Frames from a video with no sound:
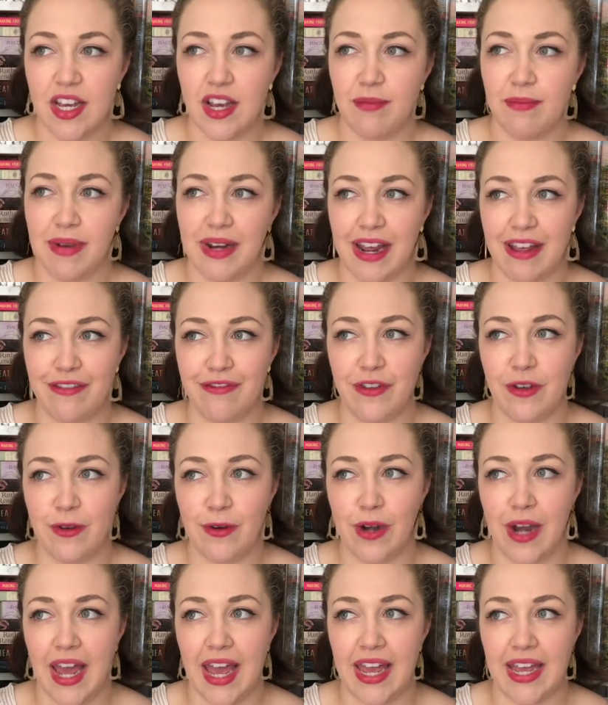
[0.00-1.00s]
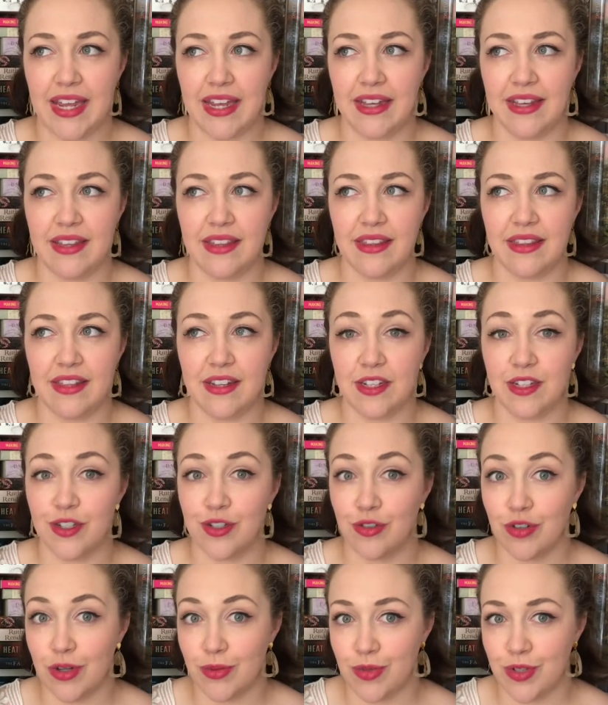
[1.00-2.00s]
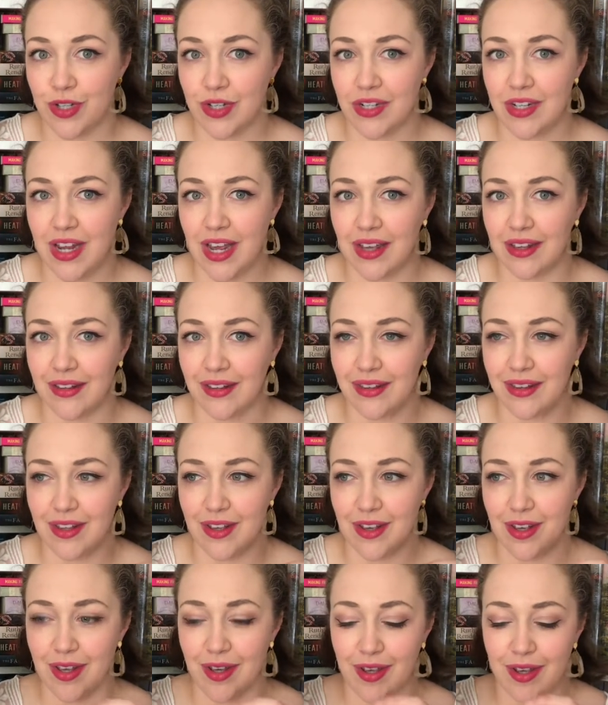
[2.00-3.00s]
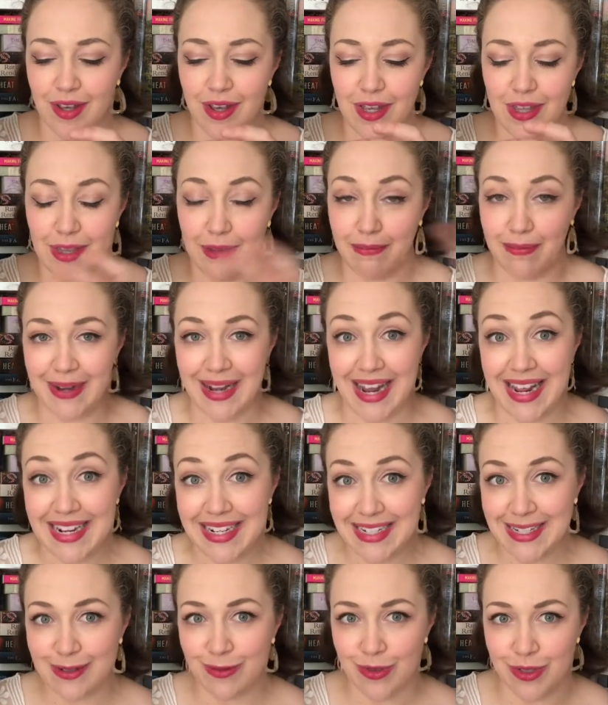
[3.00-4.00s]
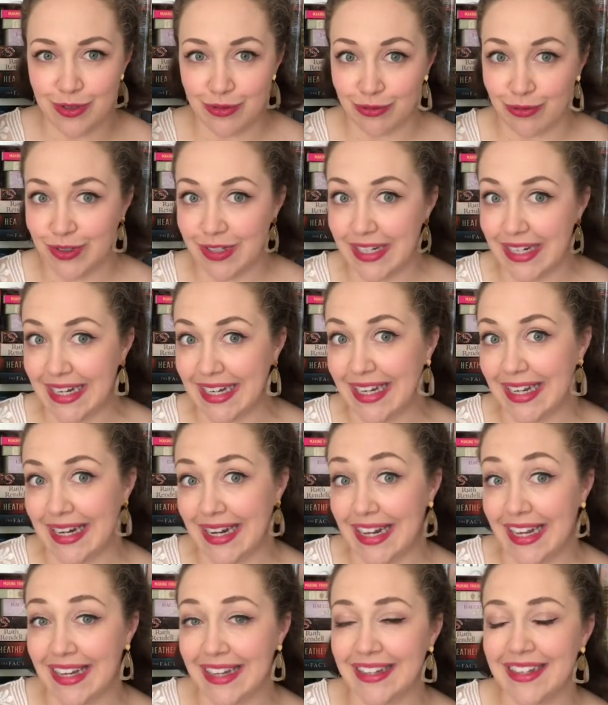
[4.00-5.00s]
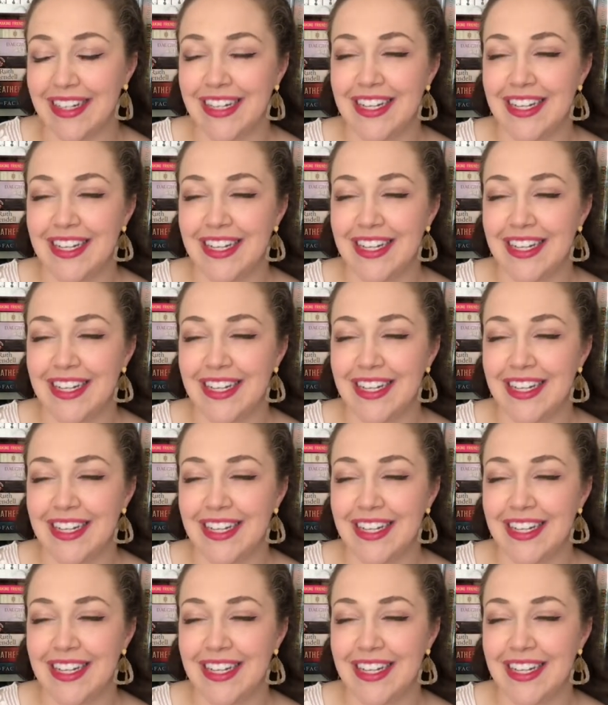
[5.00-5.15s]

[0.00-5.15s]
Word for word: but I feel like the description and the the place was really clear.